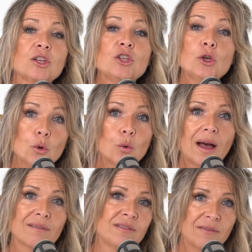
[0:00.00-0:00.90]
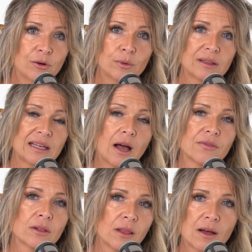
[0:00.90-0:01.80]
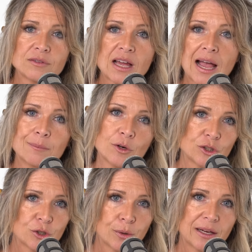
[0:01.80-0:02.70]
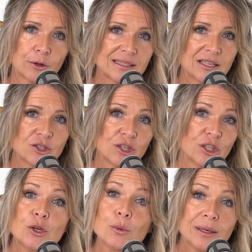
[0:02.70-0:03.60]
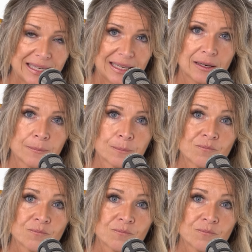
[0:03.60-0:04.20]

you have never really gotten the love, time, nurturing, or attention you need.